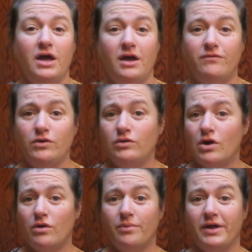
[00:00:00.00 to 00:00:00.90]
If you
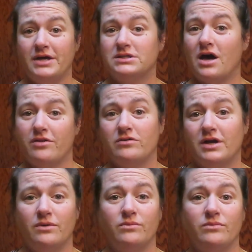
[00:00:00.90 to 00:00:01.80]
know a place other
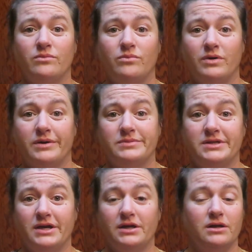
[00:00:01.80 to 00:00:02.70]
than what I'm
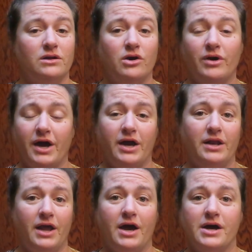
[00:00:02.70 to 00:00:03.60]
saying, go
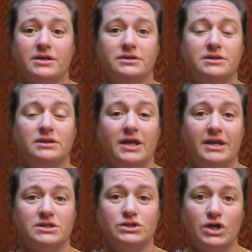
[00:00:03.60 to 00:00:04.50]
ahead and
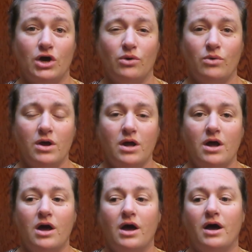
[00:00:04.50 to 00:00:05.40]
let us know
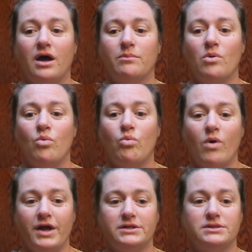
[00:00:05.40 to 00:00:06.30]

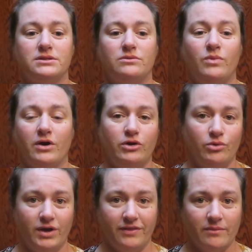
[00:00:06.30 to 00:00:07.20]
where
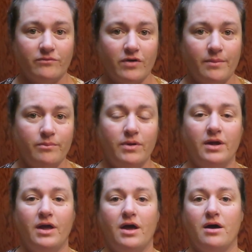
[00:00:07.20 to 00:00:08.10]
you get them from.
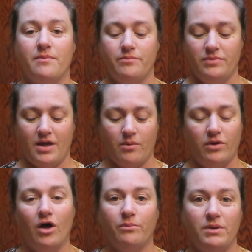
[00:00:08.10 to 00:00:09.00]
That
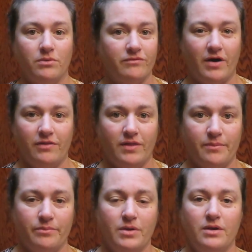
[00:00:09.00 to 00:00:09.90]
will help people find
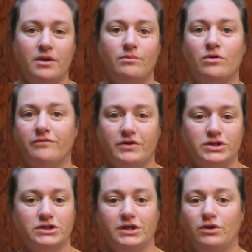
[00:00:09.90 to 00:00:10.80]
them more
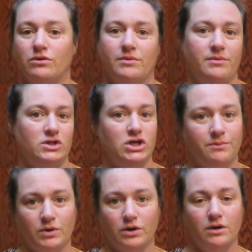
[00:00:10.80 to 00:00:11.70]
efficiently or maybe
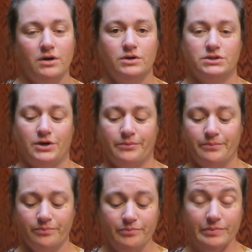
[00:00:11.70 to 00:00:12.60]
cheaper.
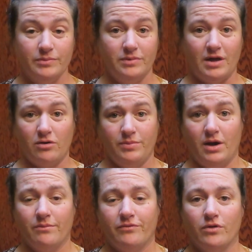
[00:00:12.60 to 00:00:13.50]
So that would
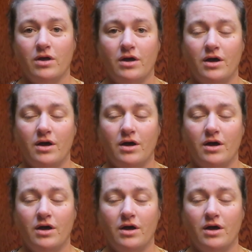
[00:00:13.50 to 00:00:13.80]
be helpful.